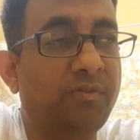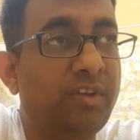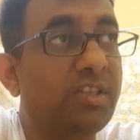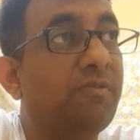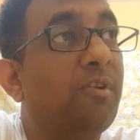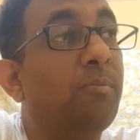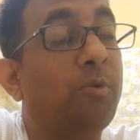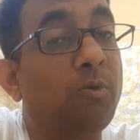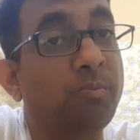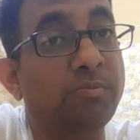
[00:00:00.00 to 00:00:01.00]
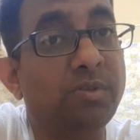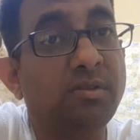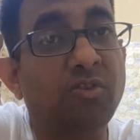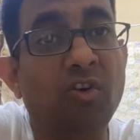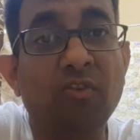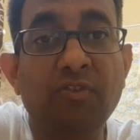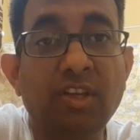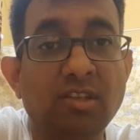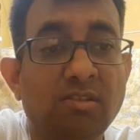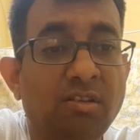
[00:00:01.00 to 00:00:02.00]
waste from homes,
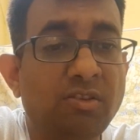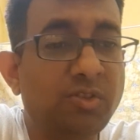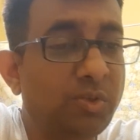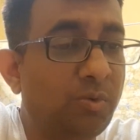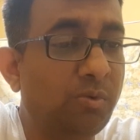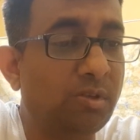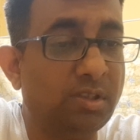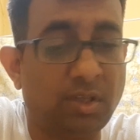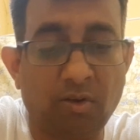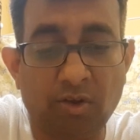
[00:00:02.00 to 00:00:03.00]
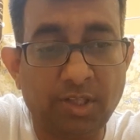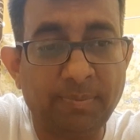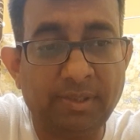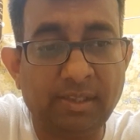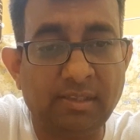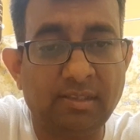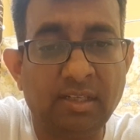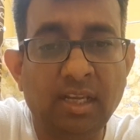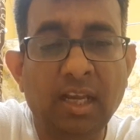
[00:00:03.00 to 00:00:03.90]
office, schools, hospitals,